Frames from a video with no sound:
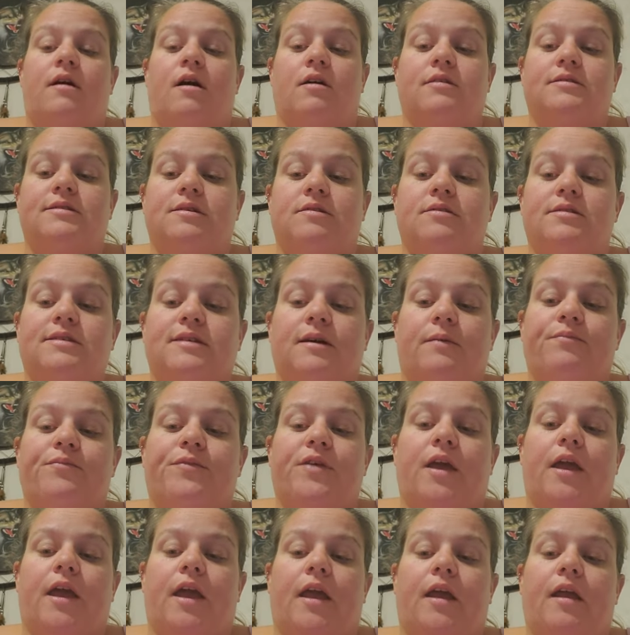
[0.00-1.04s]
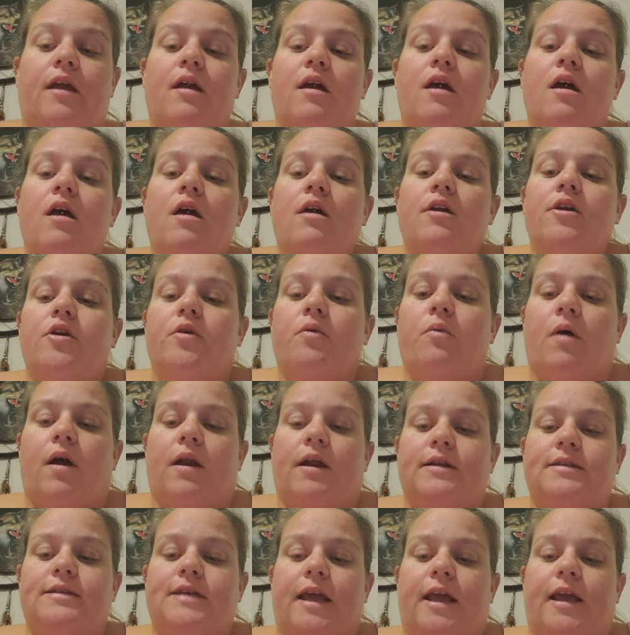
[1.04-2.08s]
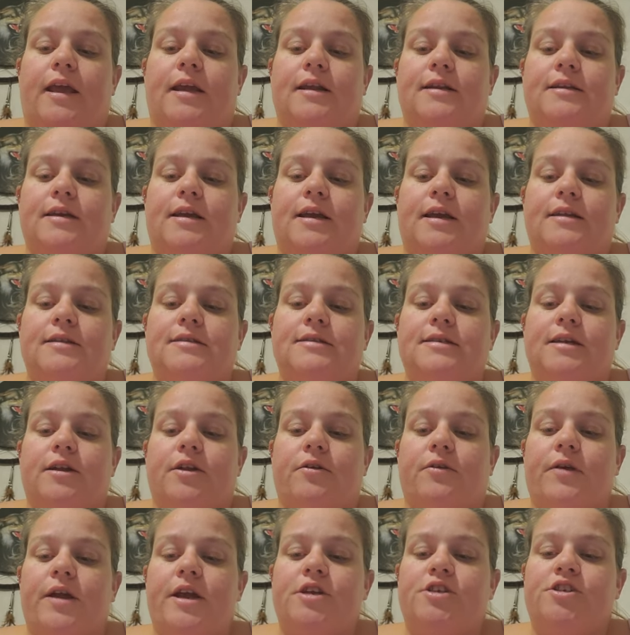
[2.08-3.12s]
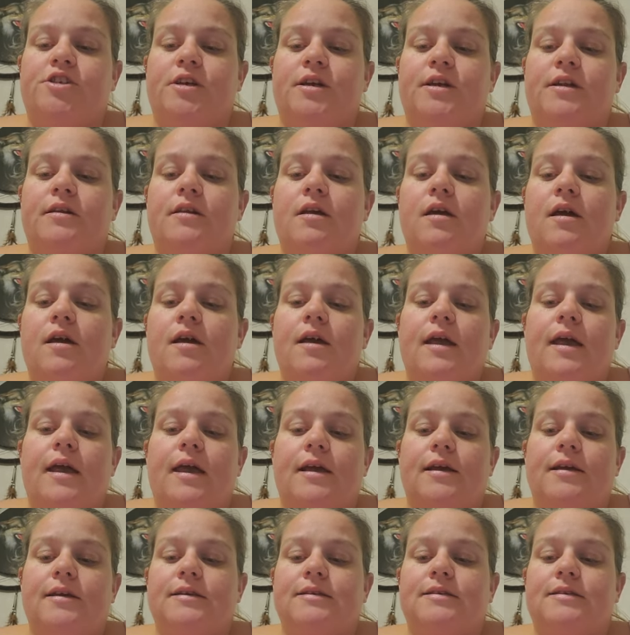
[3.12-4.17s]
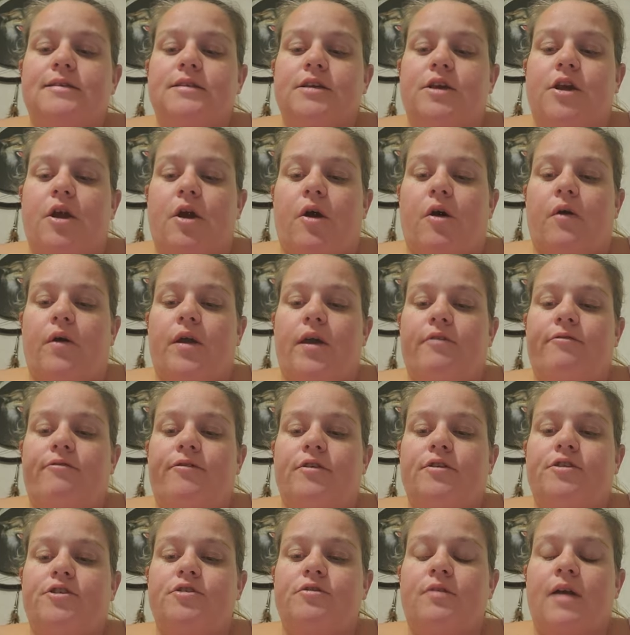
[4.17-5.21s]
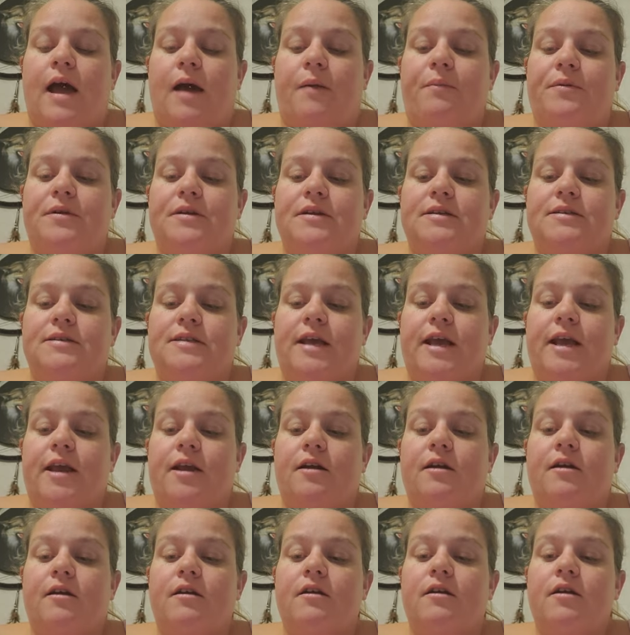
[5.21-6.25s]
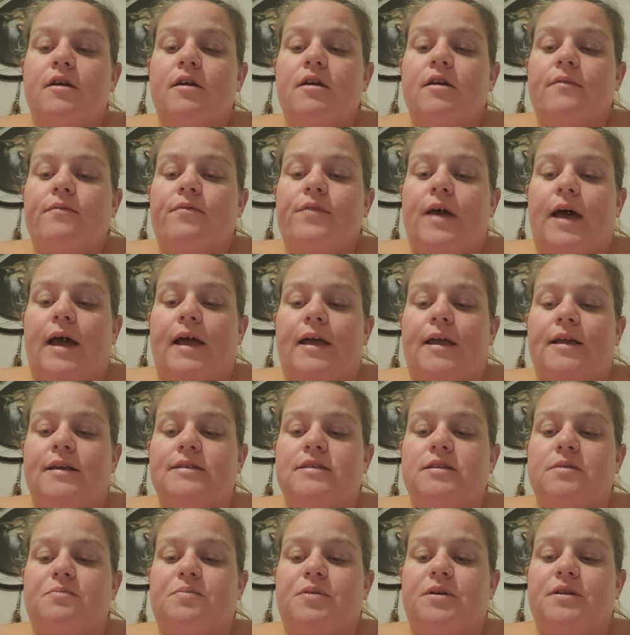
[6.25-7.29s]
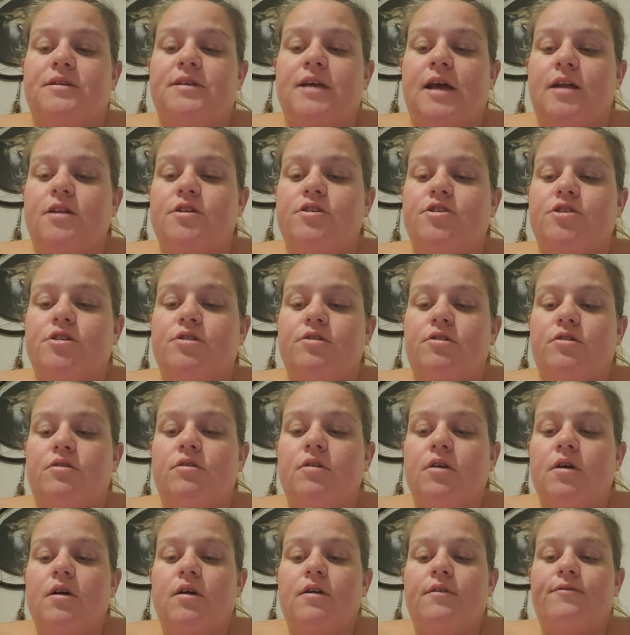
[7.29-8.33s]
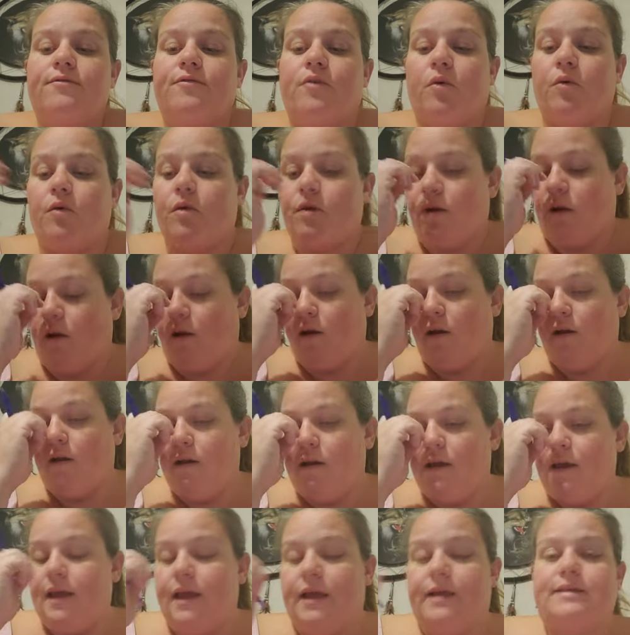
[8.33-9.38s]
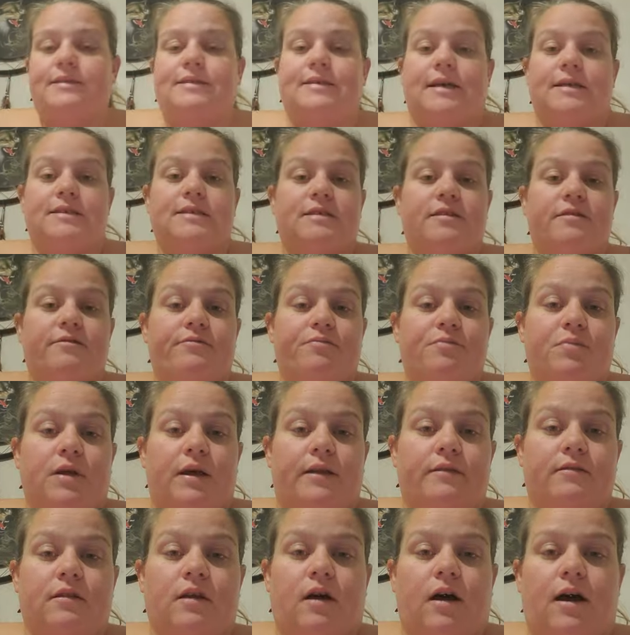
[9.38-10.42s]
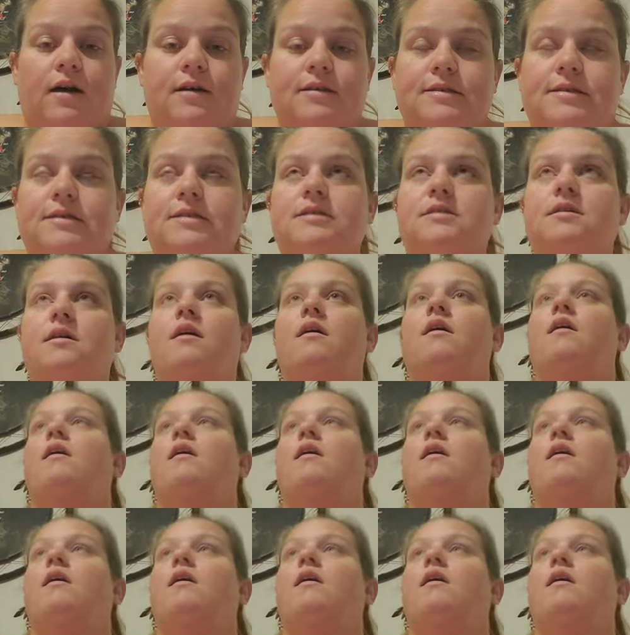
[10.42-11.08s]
also something you want to take into consideration is, you know, if you do happen to tear, that is a potential for excessive blood loss.